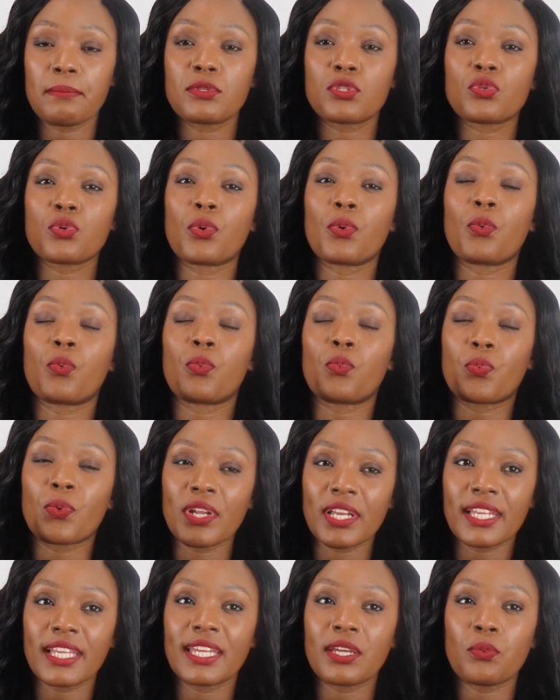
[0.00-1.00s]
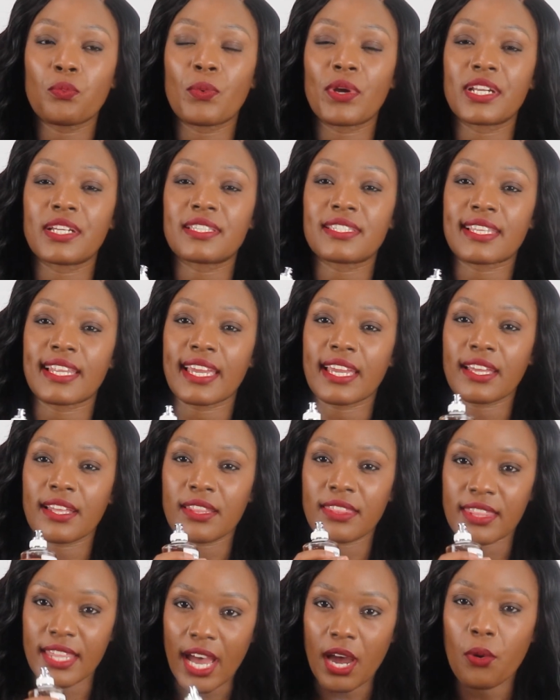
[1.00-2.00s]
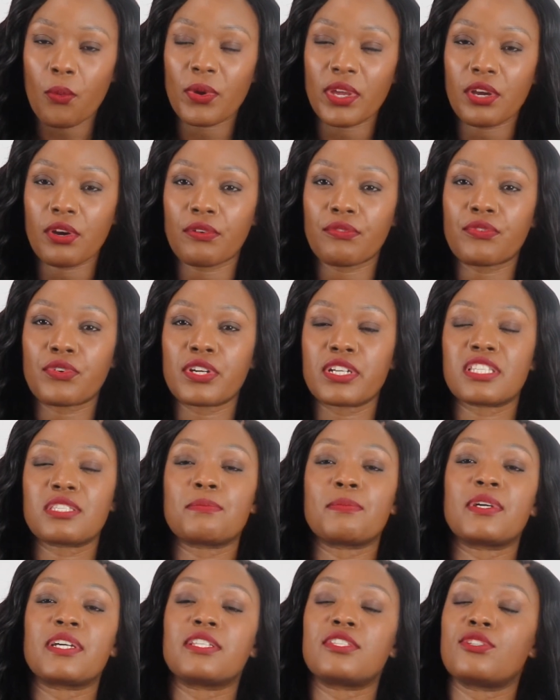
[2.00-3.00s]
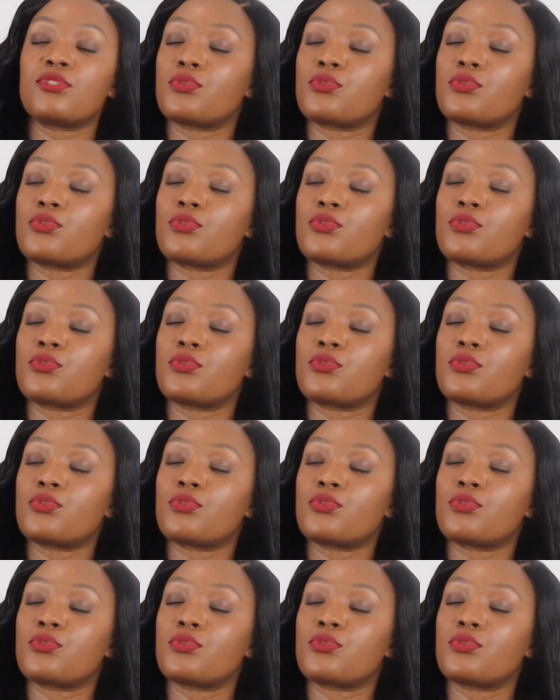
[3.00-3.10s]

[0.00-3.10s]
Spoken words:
So really, when it's like that week of Christmas